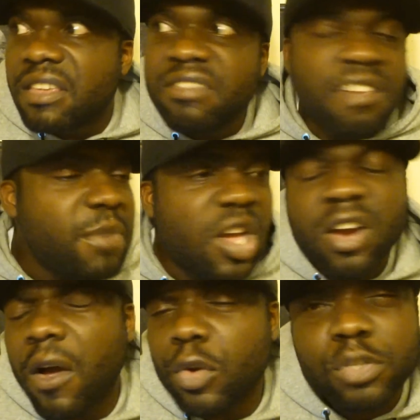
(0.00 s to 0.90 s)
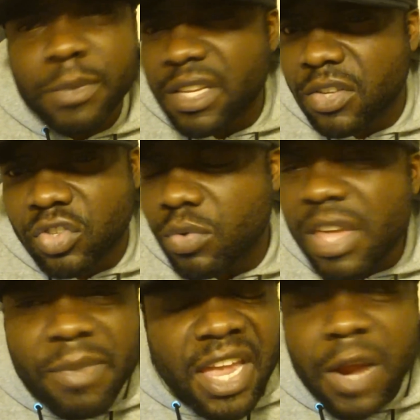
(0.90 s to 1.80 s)
give me a Carlos Molina too.
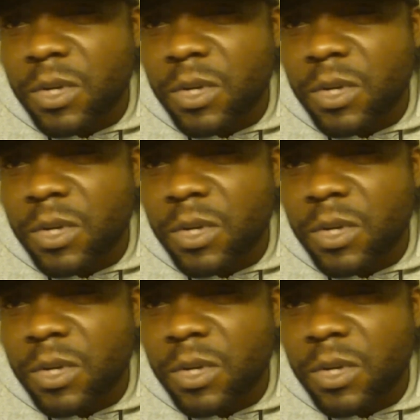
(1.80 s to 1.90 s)
Give me an